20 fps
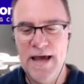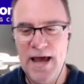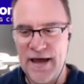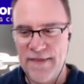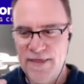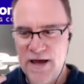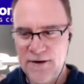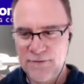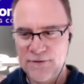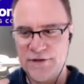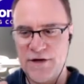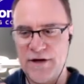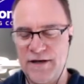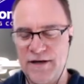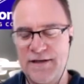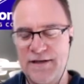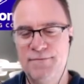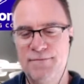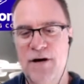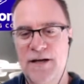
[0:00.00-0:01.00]
And that was kind
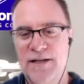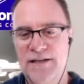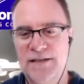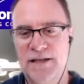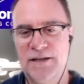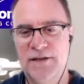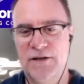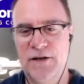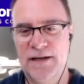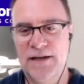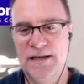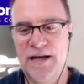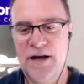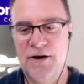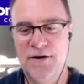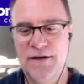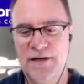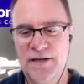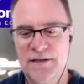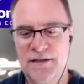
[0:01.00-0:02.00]
of the mindset that I
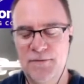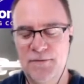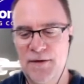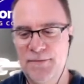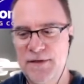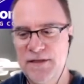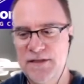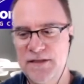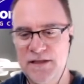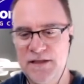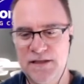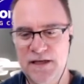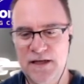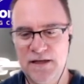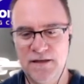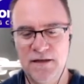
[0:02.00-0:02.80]
carried into my business. And